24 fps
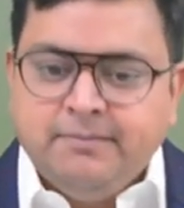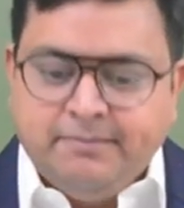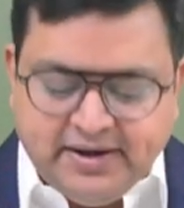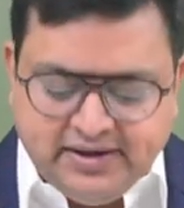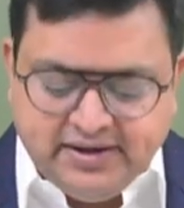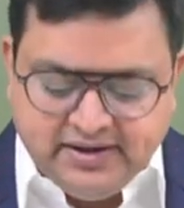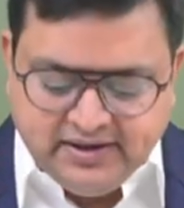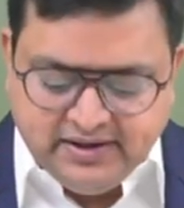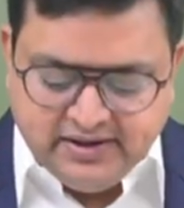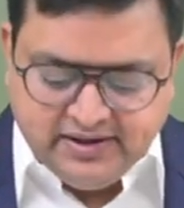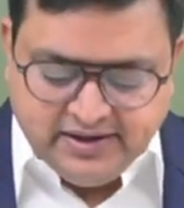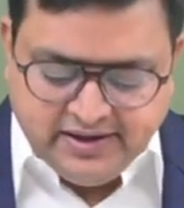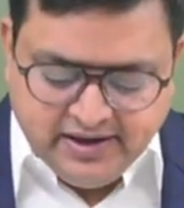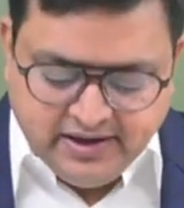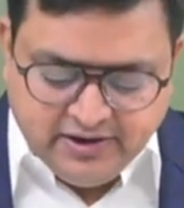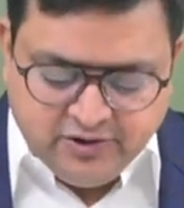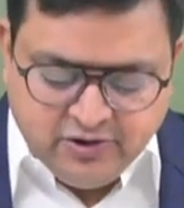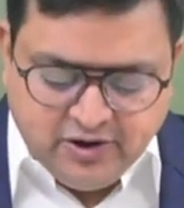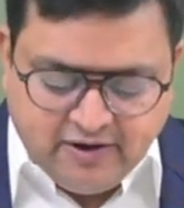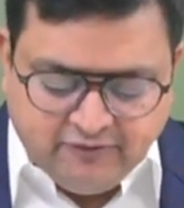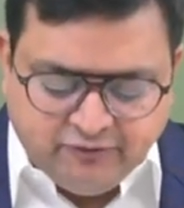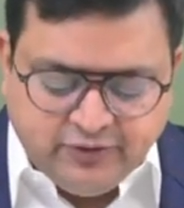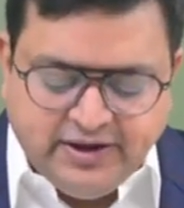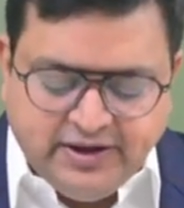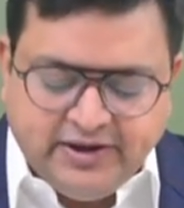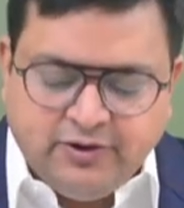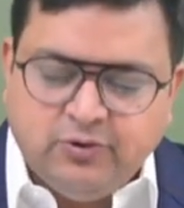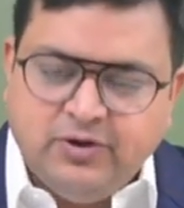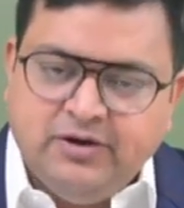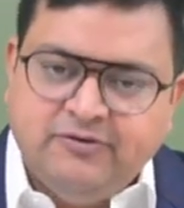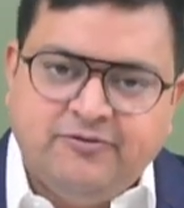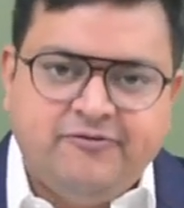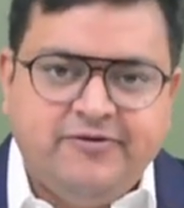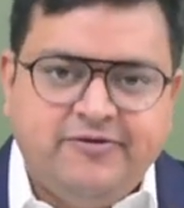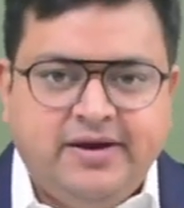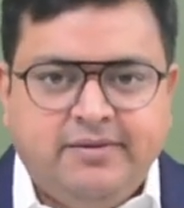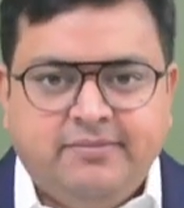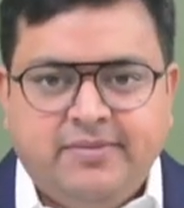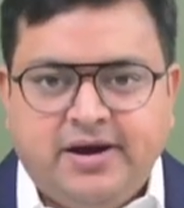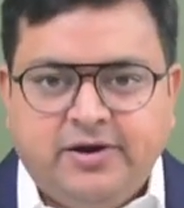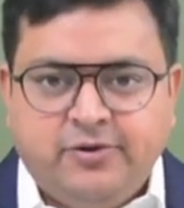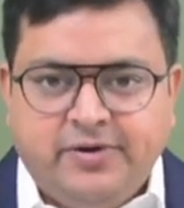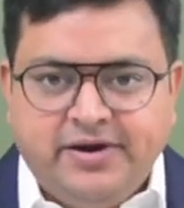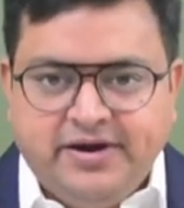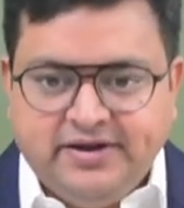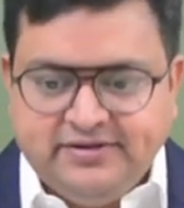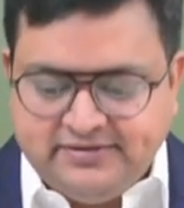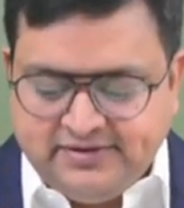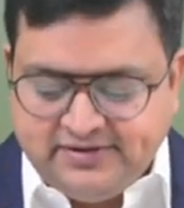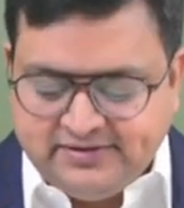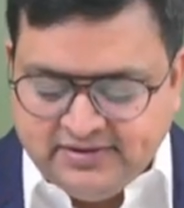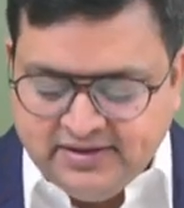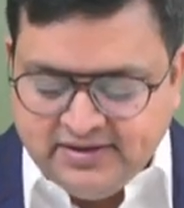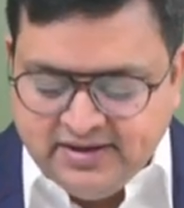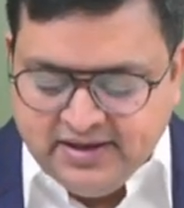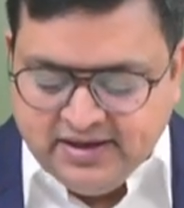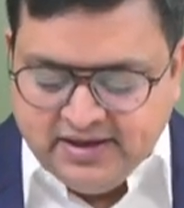But here you have to take only 15 by 26.